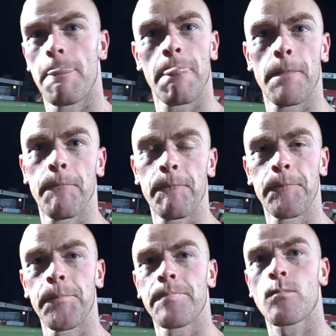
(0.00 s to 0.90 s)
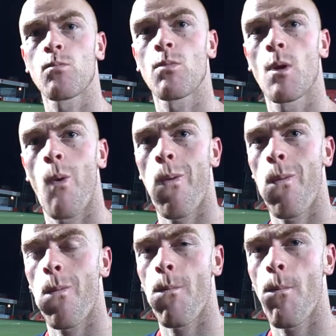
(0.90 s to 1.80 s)
Yeah, you, on Saturday you played
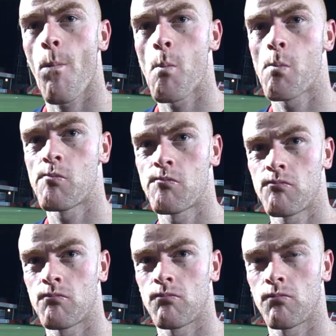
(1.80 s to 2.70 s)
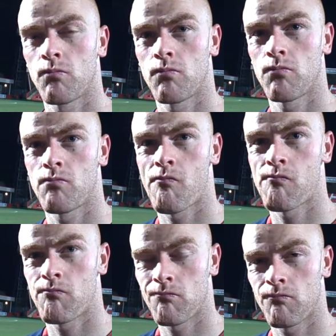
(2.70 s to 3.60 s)
very well, but ended up having to defend at the
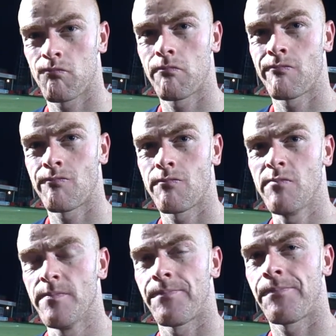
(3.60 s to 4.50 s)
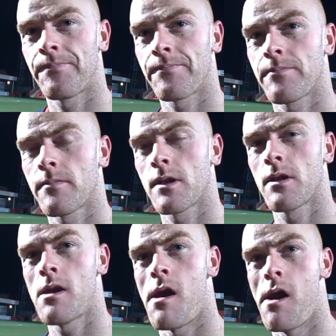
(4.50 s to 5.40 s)
end, and you know a bit of a nervy at the end. And
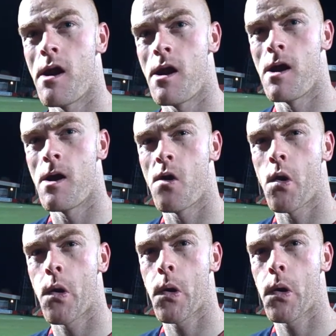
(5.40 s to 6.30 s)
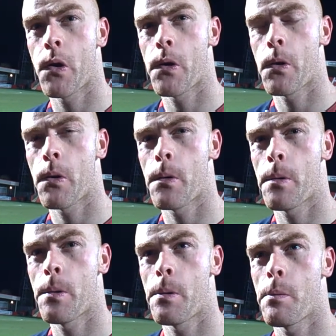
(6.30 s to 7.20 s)
today, you probably do you feel like you
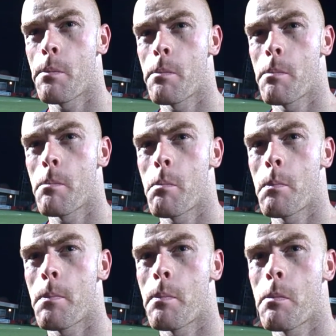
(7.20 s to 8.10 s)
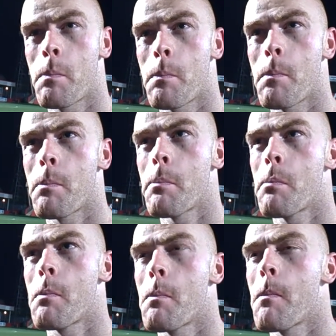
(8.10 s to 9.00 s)
should have maybe scored a couple more before
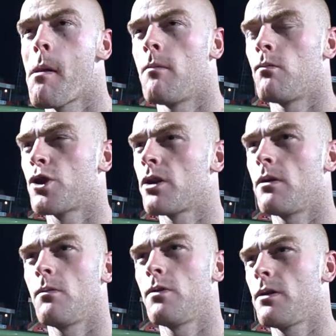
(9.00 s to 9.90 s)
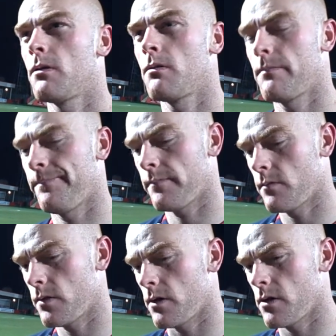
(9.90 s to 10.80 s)
so it wasn't you we weren't hanging we, on at the end.
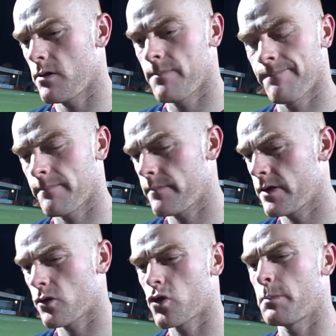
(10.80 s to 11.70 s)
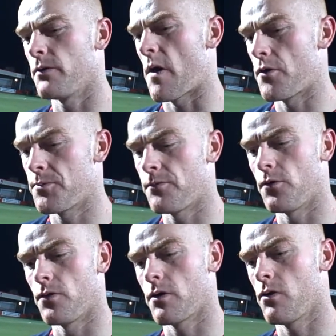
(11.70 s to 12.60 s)
Uh, there's a couple of errors
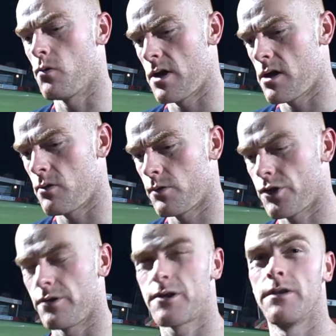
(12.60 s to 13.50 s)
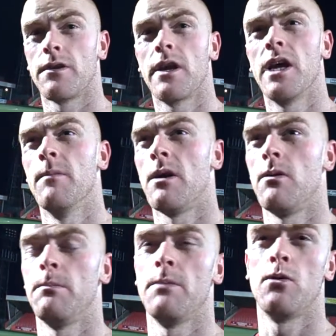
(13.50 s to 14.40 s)
before the goal where we should have seen the game out
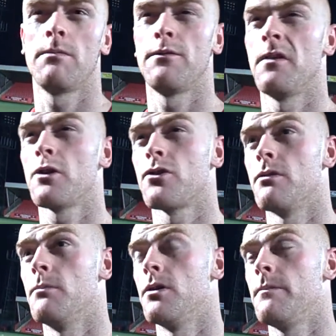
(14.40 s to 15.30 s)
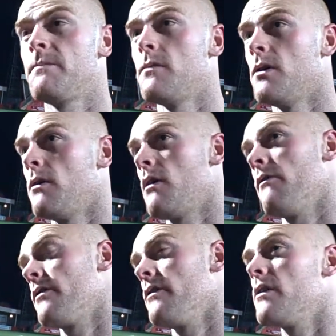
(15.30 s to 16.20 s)
and been more professional, but
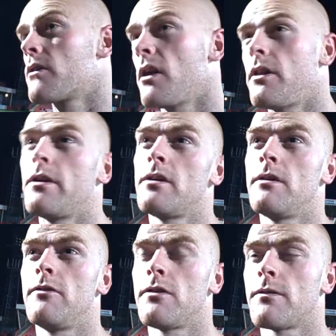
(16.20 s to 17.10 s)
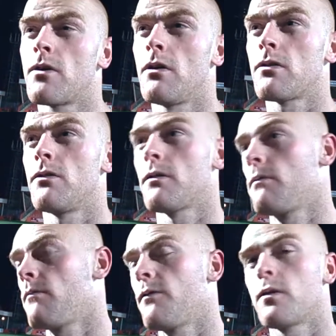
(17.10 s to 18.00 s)
so these these errors have cost us, and
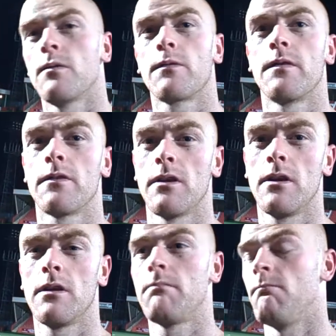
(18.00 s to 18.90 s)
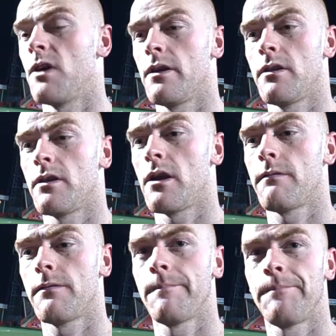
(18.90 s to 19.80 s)
obviously we conceded right at the death.